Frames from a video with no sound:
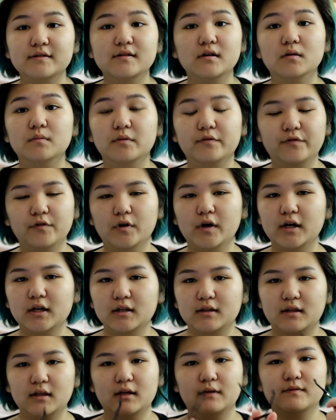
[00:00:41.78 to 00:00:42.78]
So before
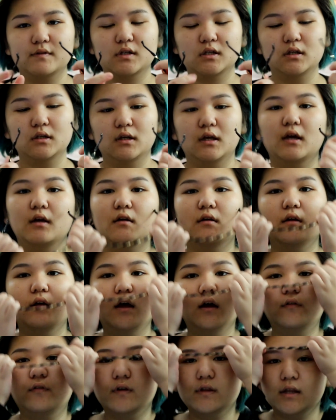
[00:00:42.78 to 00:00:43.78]
anything, I'm just gonna get
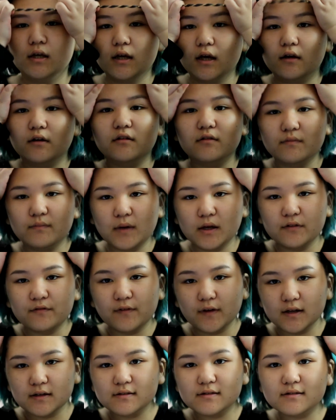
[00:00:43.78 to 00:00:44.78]
everything out of my
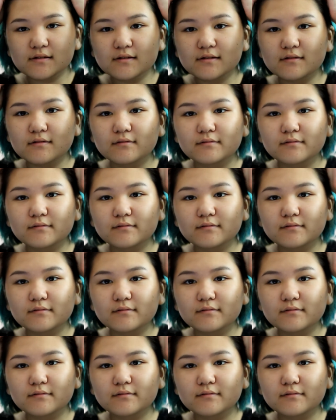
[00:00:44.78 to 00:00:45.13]
face.